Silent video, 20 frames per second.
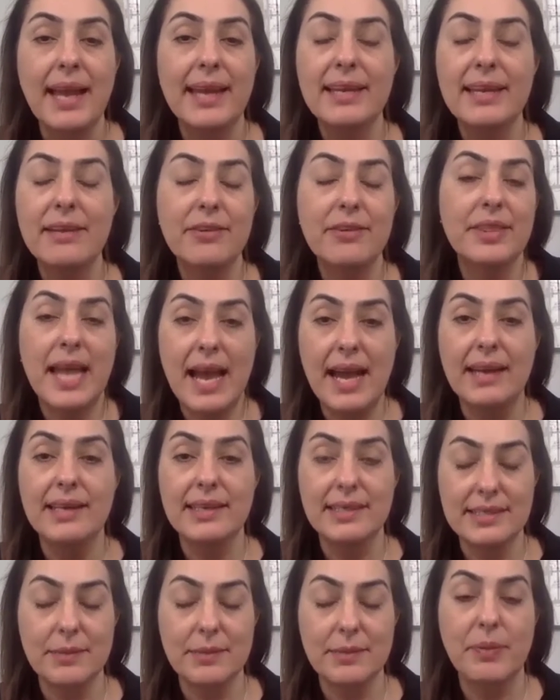Even that
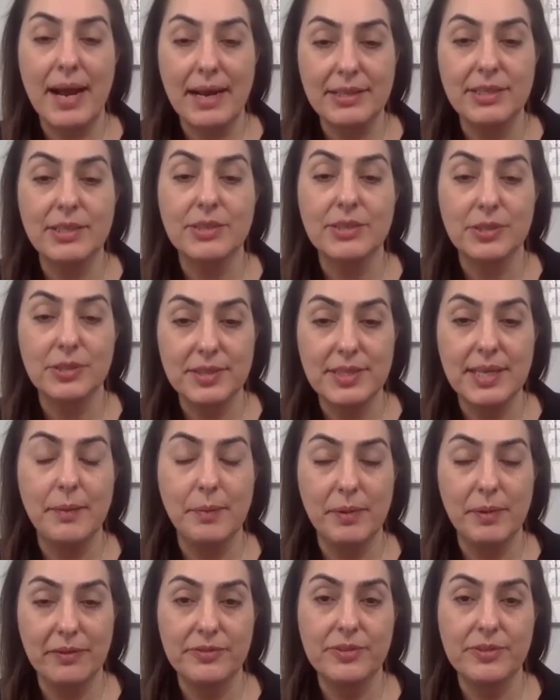is a practical tip
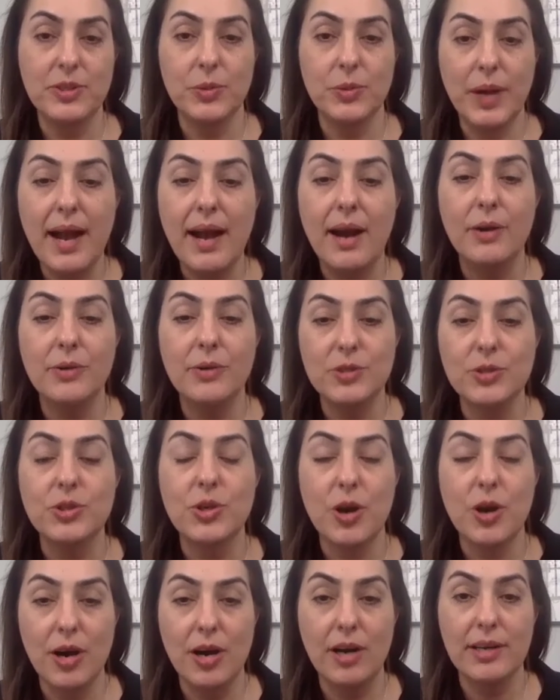to how to
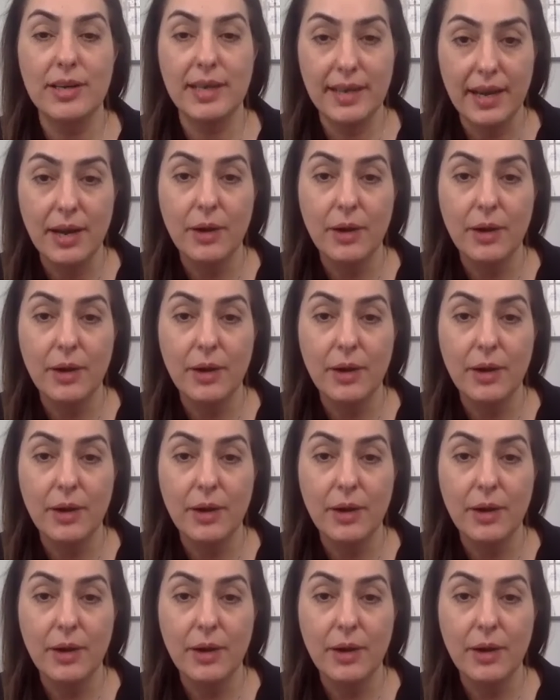talk